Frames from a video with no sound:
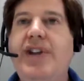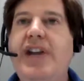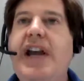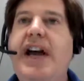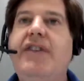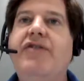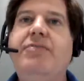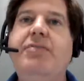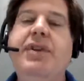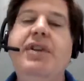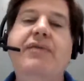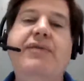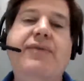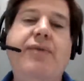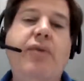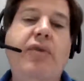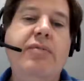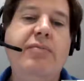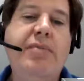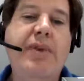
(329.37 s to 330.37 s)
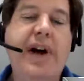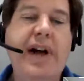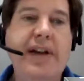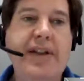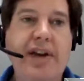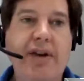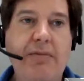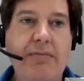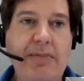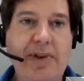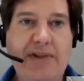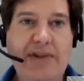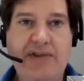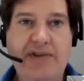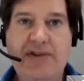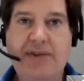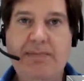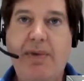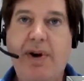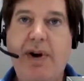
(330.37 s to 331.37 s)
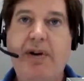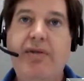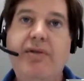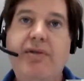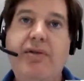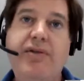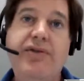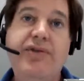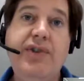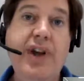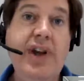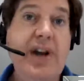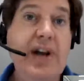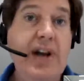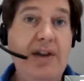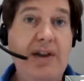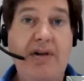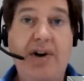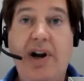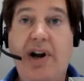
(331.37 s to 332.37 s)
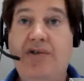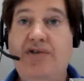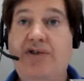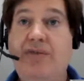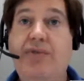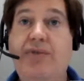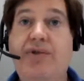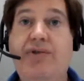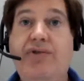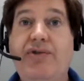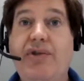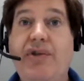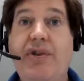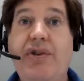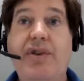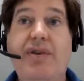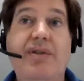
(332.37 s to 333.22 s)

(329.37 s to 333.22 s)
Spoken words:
They have to be informed by their business partners, their customers,